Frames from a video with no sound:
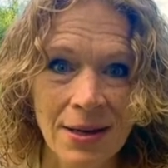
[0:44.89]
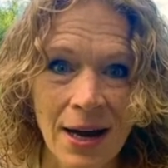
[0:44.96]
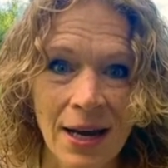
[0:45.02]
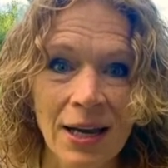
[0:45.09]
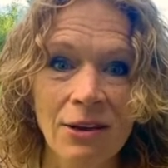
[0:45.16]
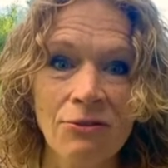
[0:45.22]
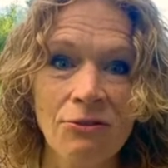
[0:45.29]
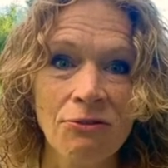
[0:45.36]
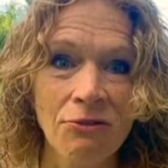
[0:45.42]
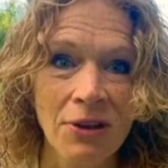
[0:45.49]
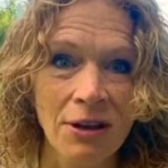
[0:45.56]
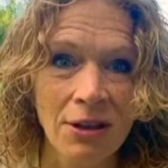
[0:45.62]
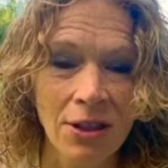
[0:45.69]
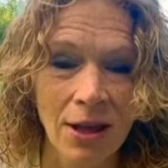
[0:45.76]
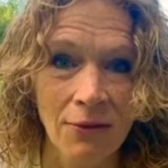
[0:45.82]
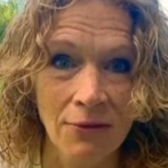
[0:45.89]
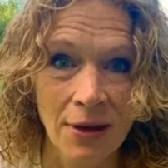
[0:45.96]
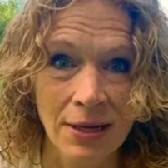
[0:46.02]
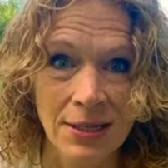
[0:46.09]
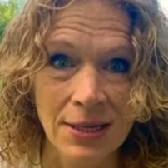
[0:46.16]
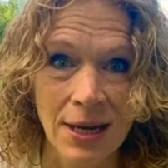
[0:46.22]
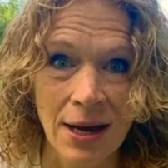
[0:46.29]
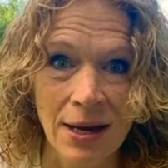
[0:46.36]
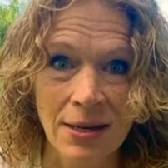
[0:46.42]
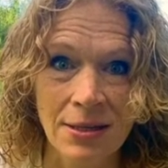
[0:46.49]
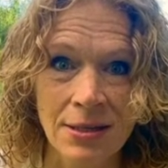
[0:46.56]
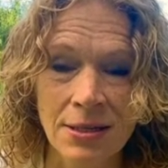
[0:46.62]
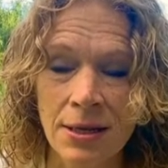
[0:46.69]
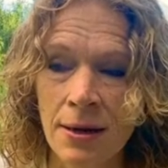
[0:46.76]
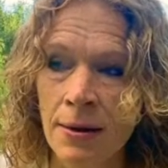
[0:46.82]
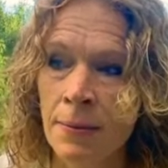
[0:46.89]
I can feel the effect it has.